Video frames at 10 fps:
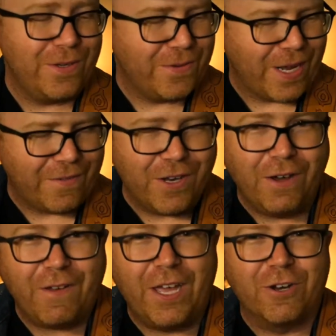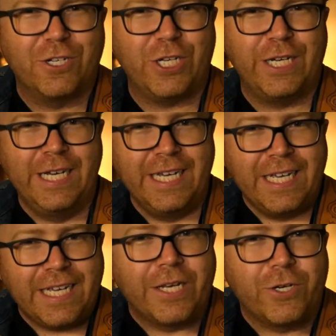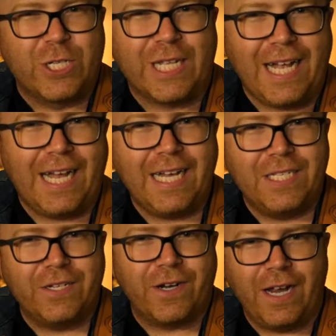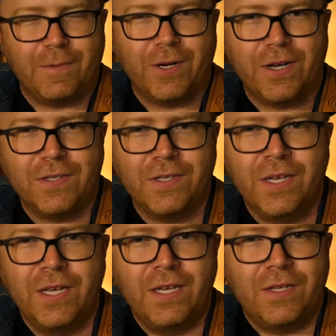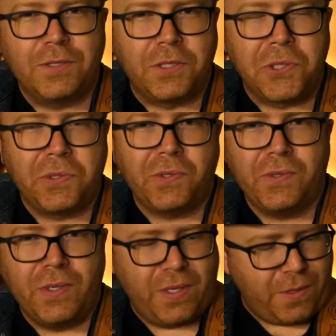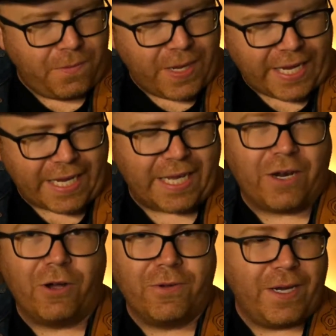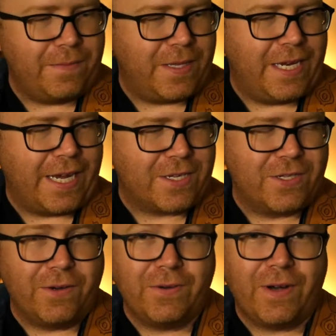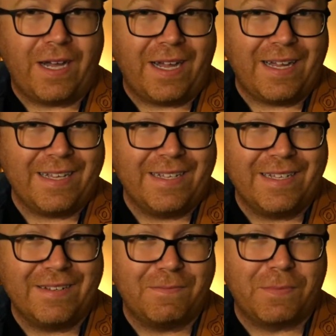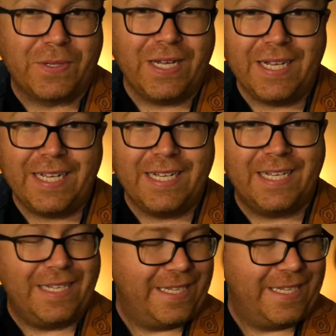You want to have enough energy in your slides and your hammer-ons to make it all the way up the neck. So I play